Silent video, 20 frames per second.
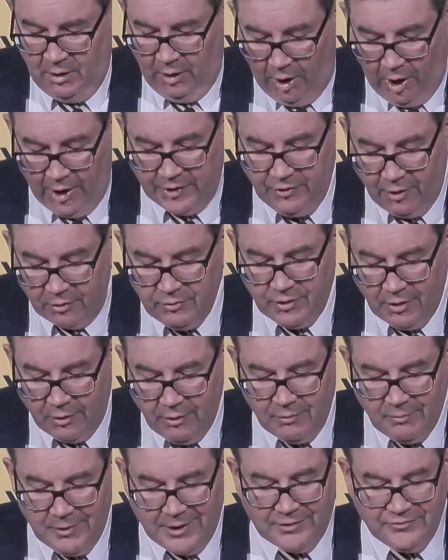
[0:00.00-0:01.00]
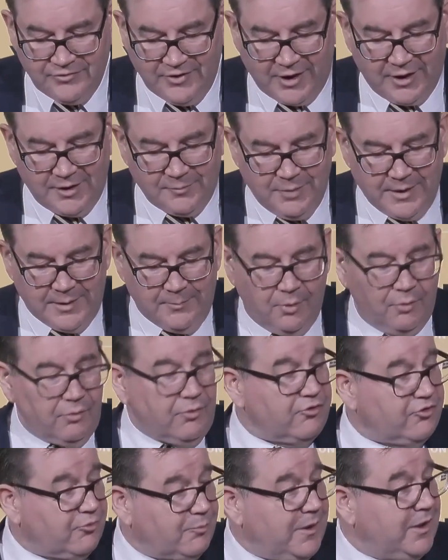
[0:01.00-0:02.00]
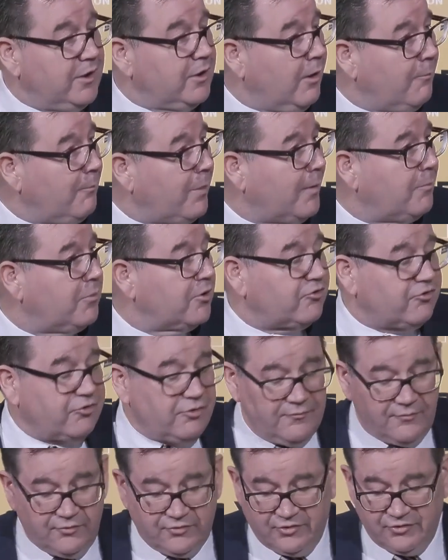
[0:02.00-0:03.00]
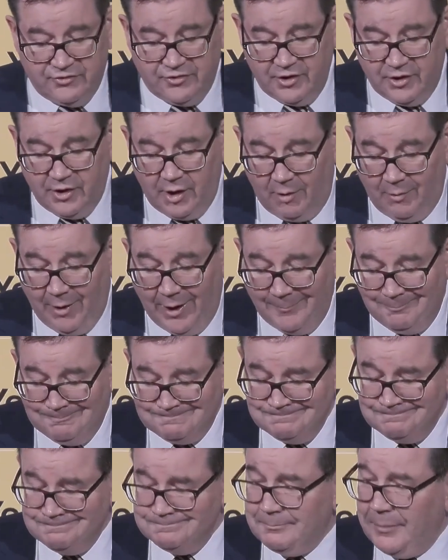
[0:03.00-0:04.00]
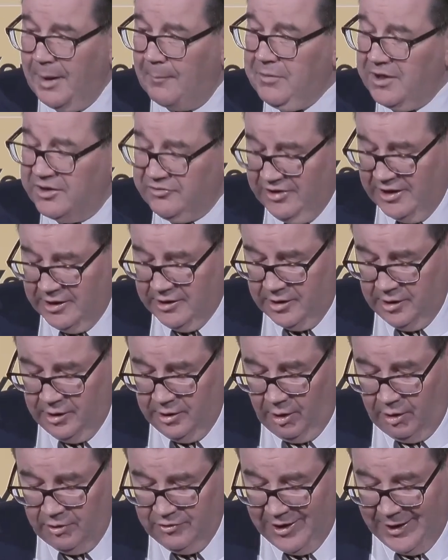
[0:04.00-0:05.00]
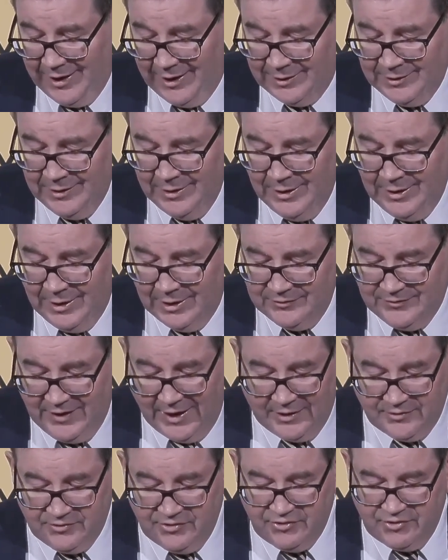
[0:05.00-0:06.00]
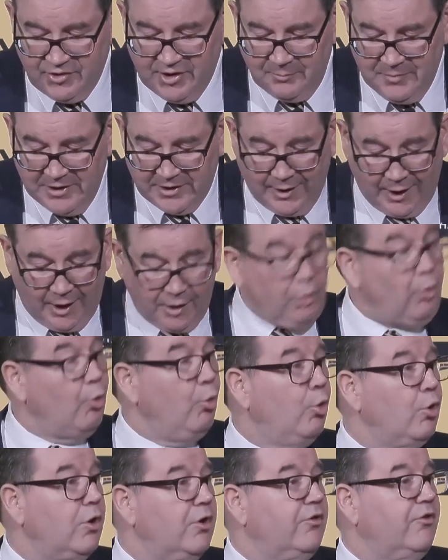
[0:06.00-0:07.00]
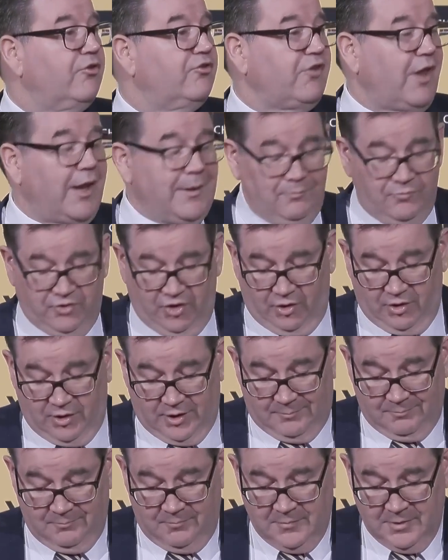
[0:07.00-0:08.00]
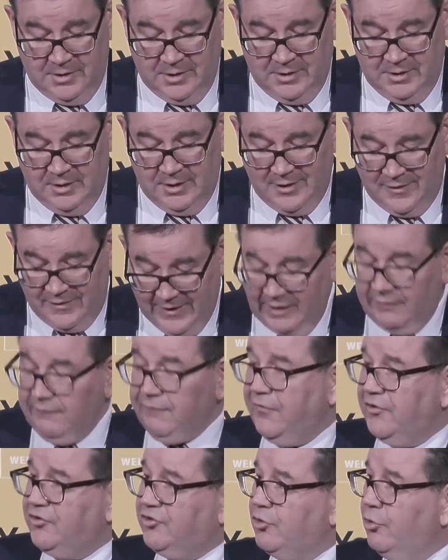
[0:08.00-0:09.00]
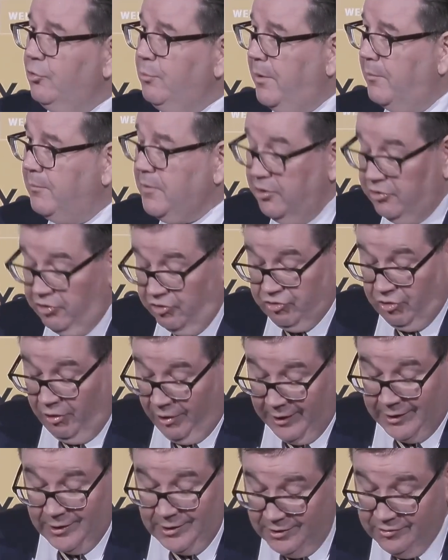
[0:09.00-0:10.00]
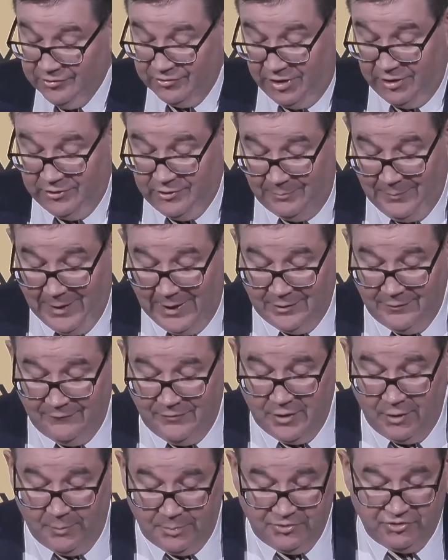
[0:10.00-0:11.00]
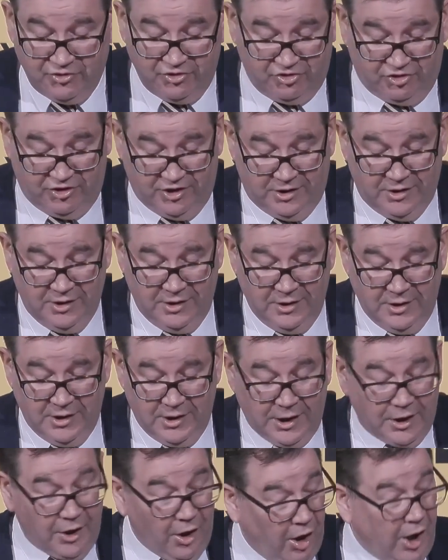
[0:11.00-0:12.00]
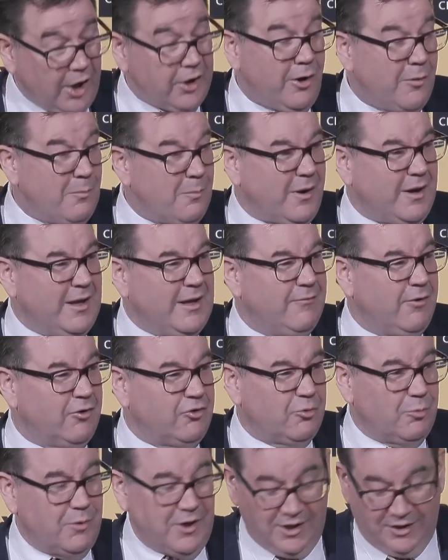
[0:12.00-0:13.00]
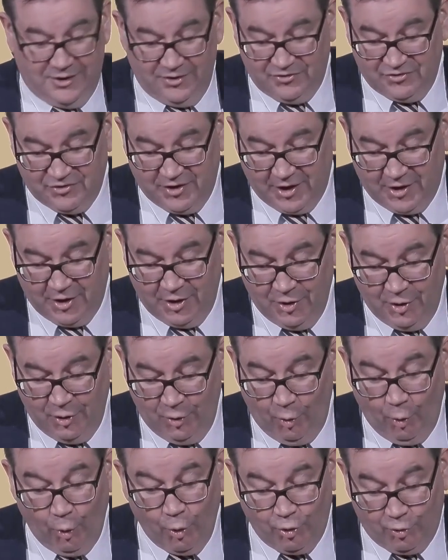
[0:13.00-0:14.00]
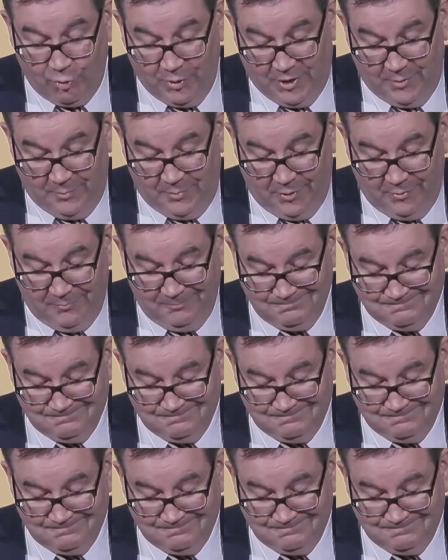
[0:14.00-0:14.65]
I don't go around telling people that spending on public services can go up, public debt can go down, and taxes can be cut all at the same time. That fiscal Bermuda Triangle is the domain of the opposition, and I don't believe it's realistic or credible.